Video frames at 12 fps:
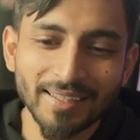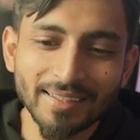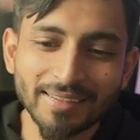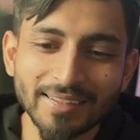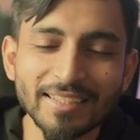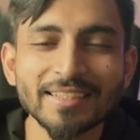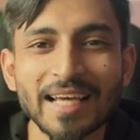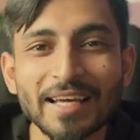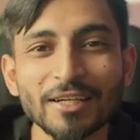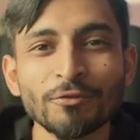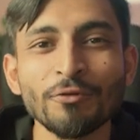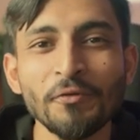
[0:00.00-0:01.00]
these
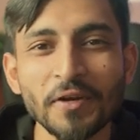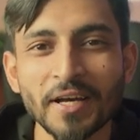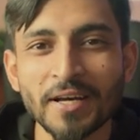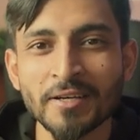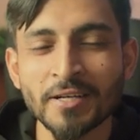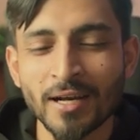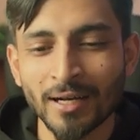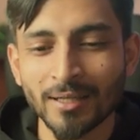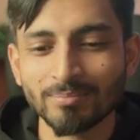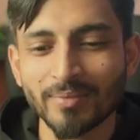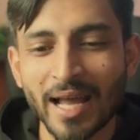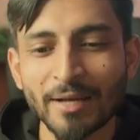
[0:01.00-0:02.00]
kind of weird
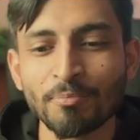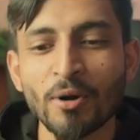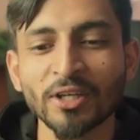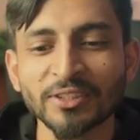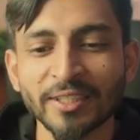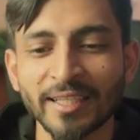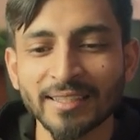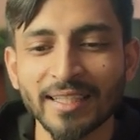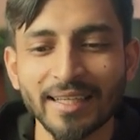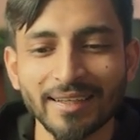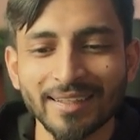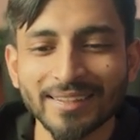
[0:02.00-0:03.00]
ad budget, and
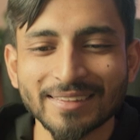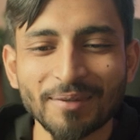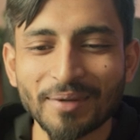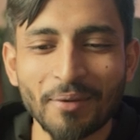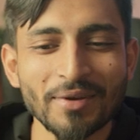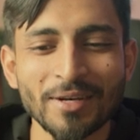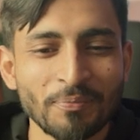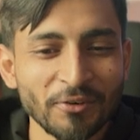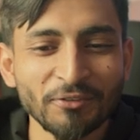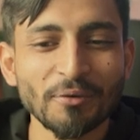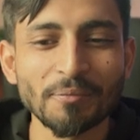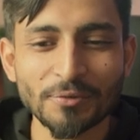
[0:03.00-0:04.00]
like sometimes it
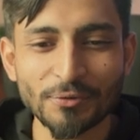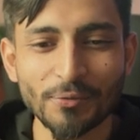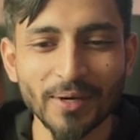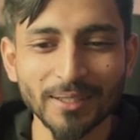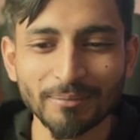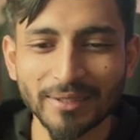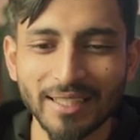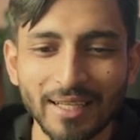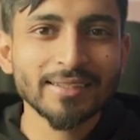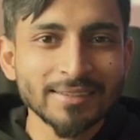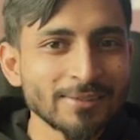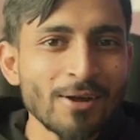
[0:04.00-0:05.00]
performs well, but
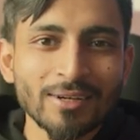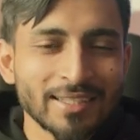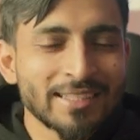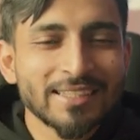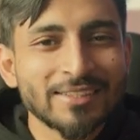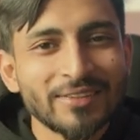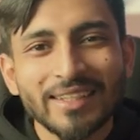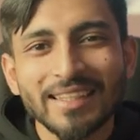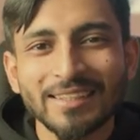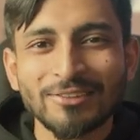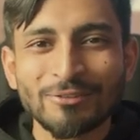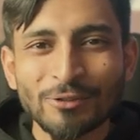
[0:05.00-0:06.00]
it's not necessarily
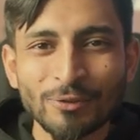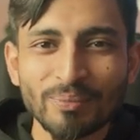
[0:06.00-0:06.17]
true.